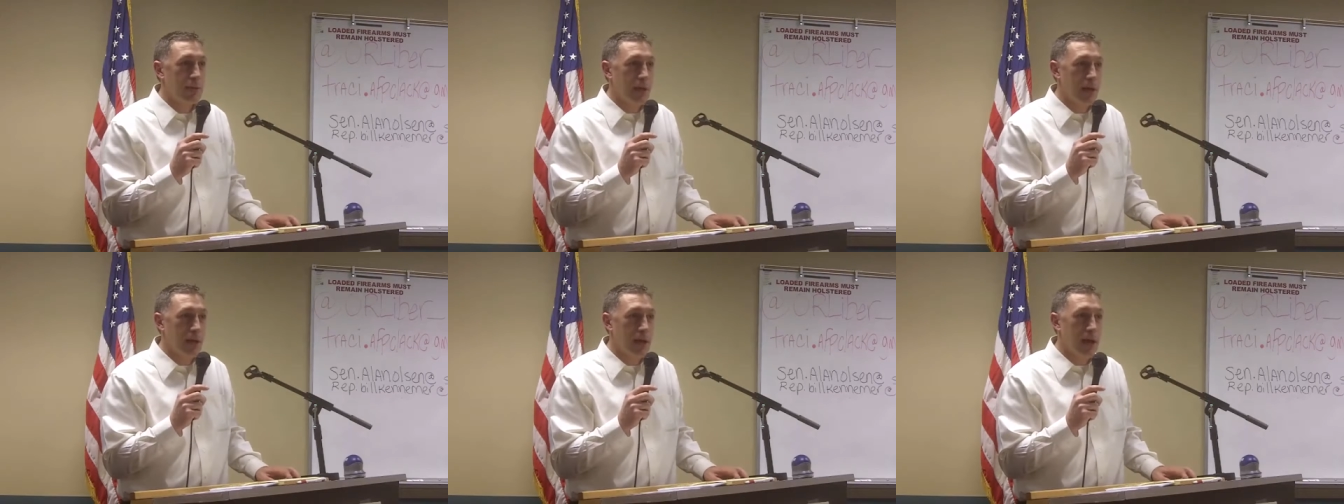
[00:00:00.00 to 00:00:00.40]
that
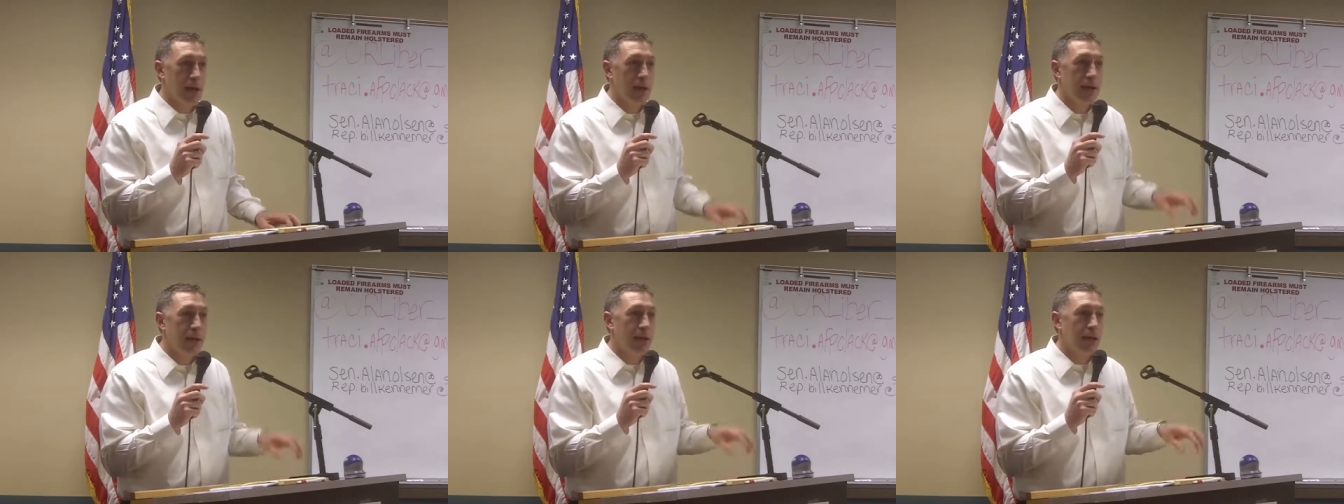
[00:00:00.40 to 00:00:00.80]
we
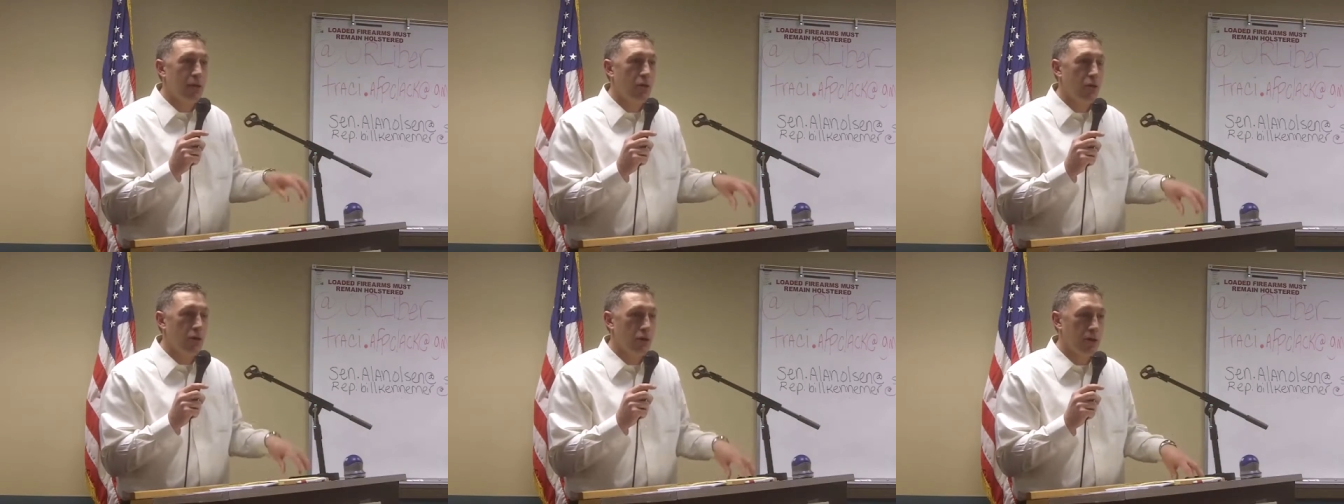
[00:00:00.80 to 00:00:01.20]
got
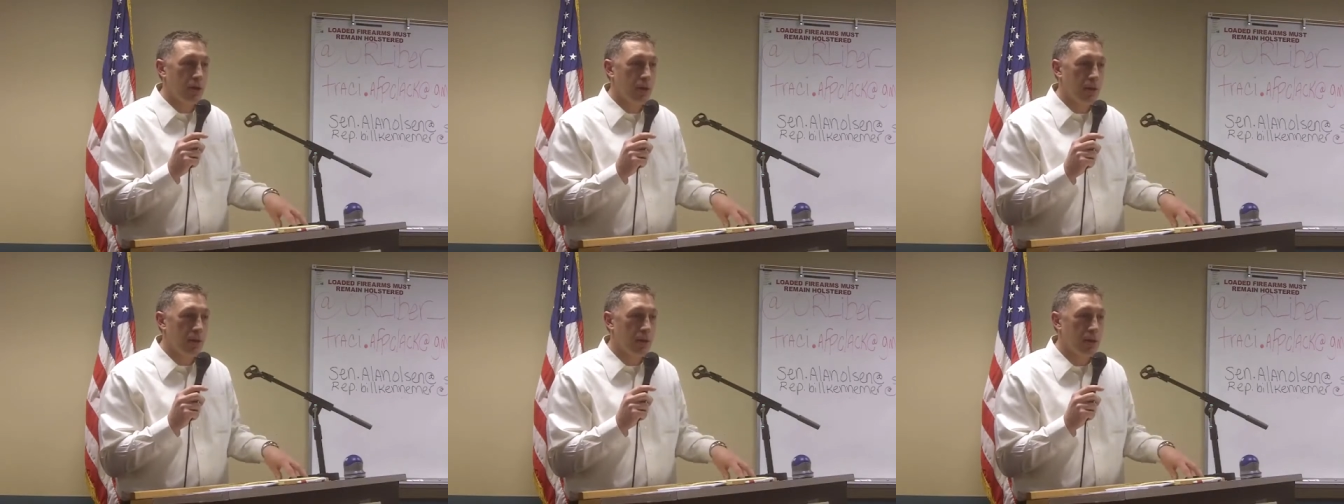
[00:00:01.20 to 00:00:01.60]
in
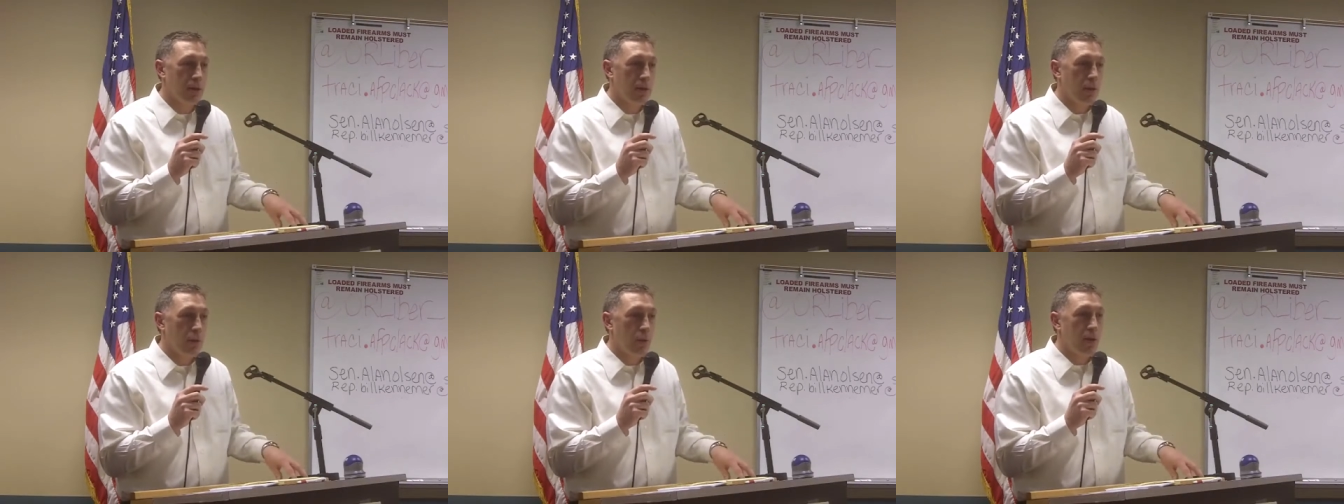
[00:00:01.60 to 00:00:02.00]
Oregon
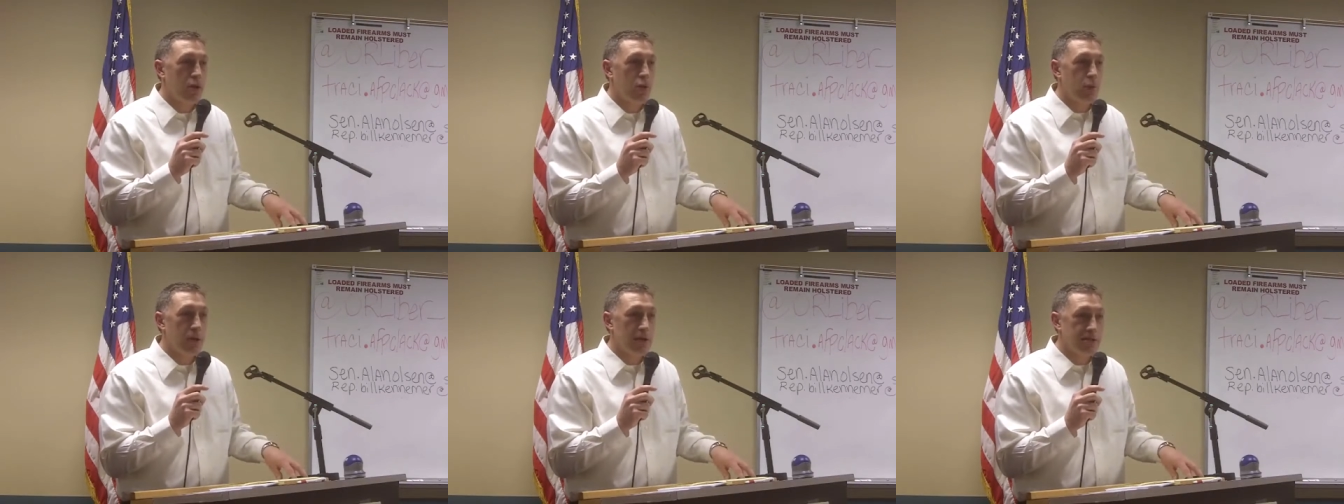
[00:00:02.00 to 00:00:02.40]

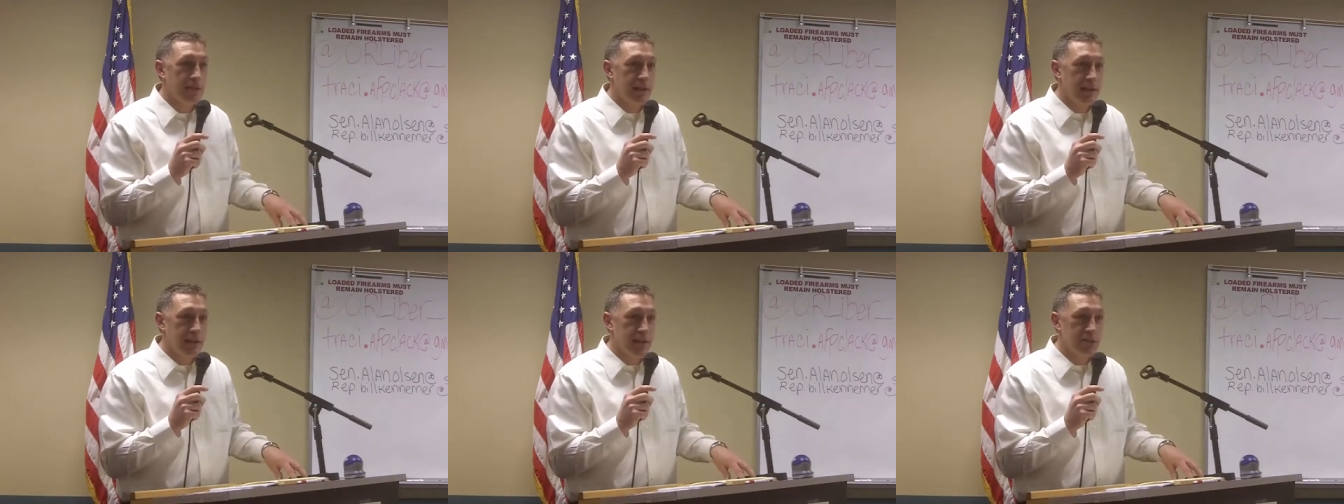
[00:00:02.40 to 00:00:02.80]
when the rest
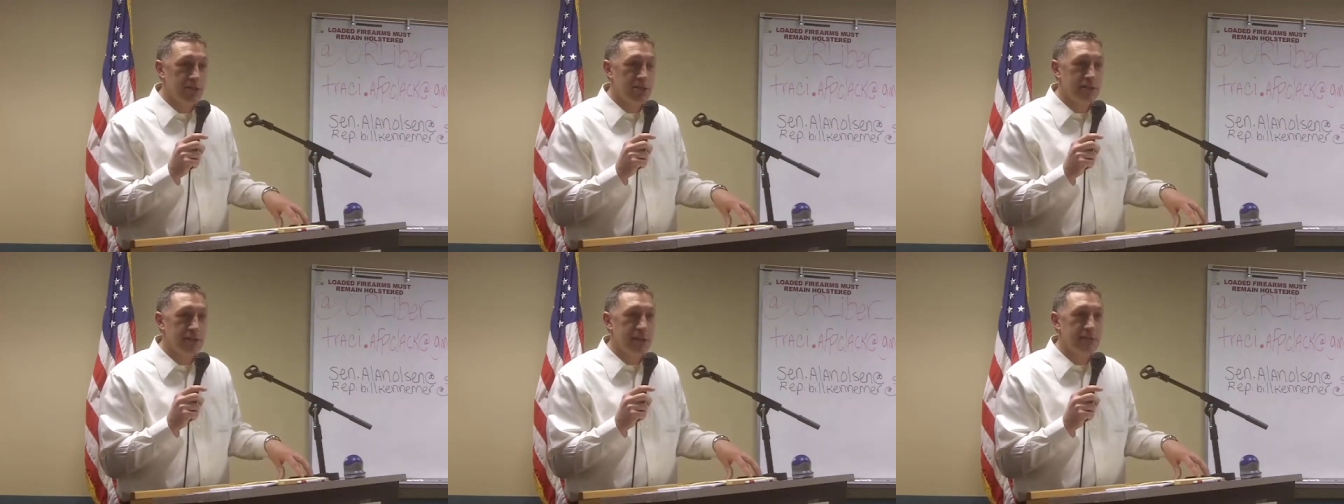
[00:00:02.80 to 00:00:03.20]
of the
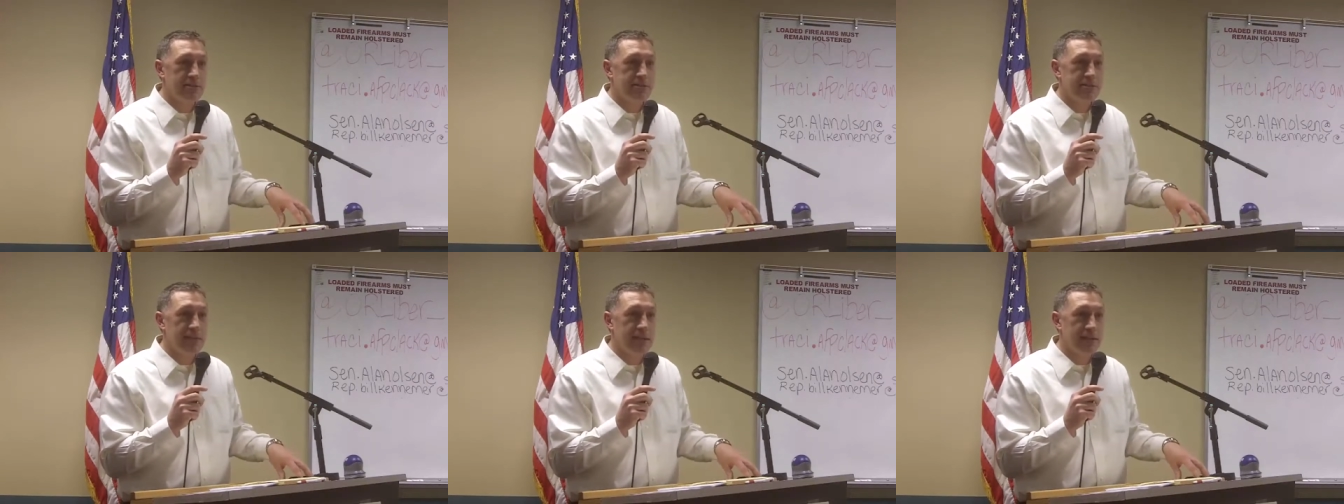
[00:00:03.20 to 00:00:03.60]
nation
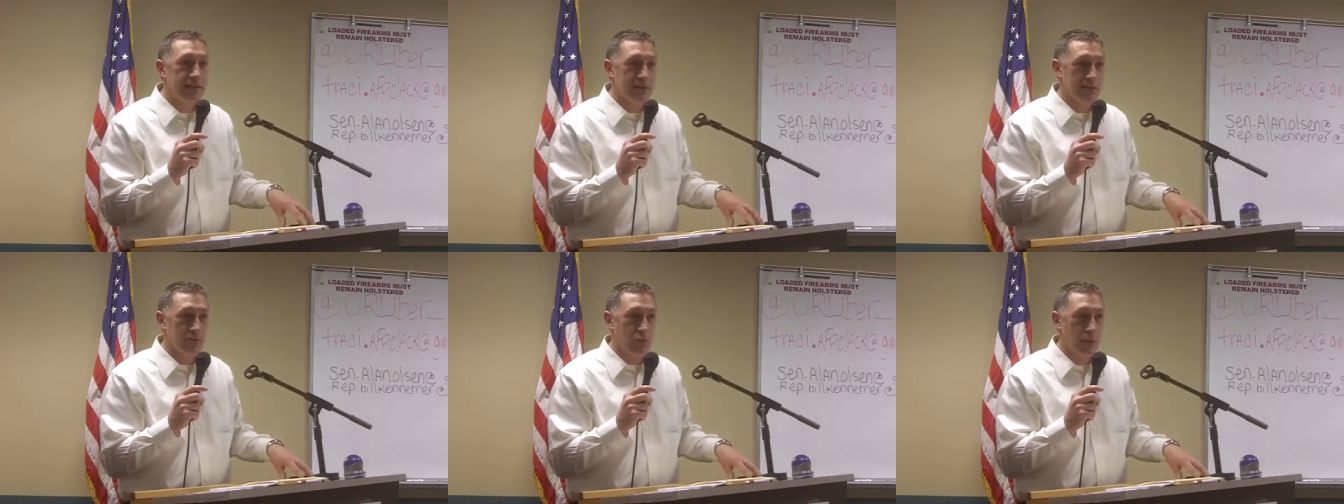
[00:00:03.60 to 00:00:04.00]
didn't see
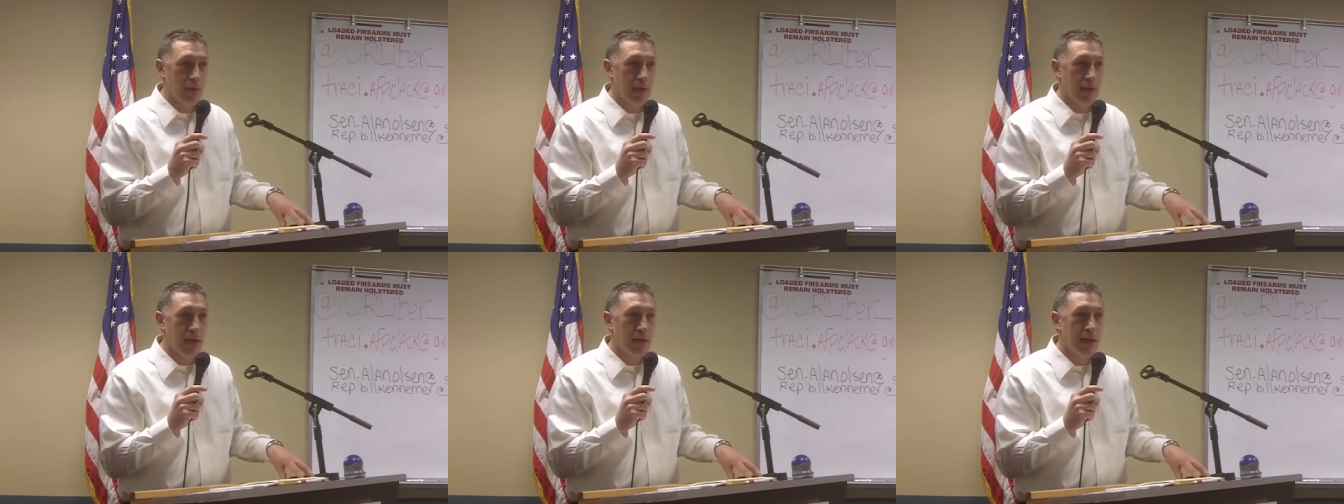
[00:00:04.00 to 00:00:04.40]
it this
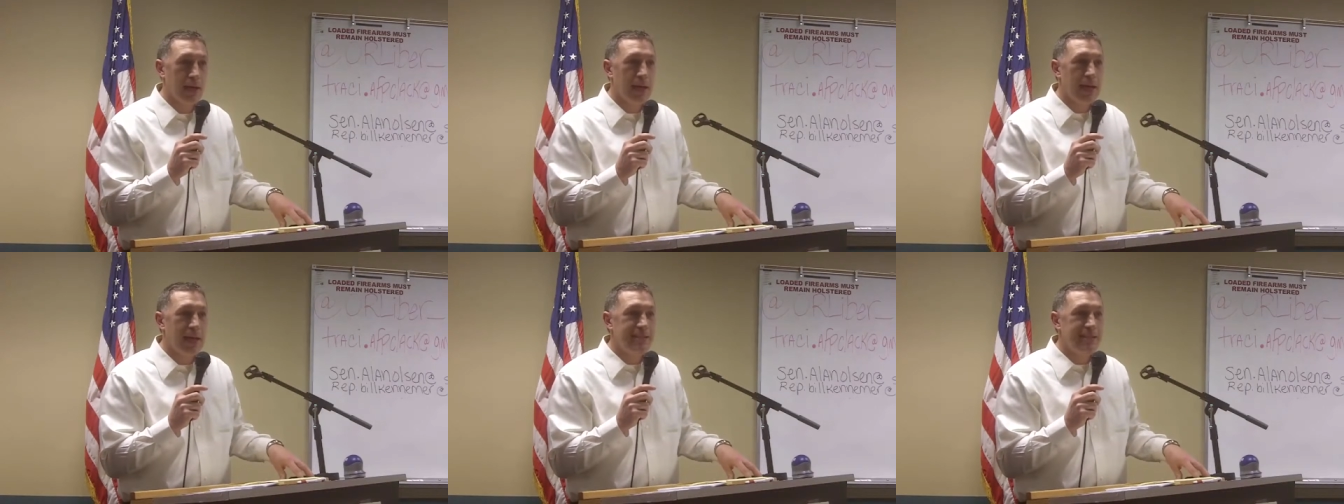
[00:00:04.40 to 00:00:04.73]
way, uh-huh.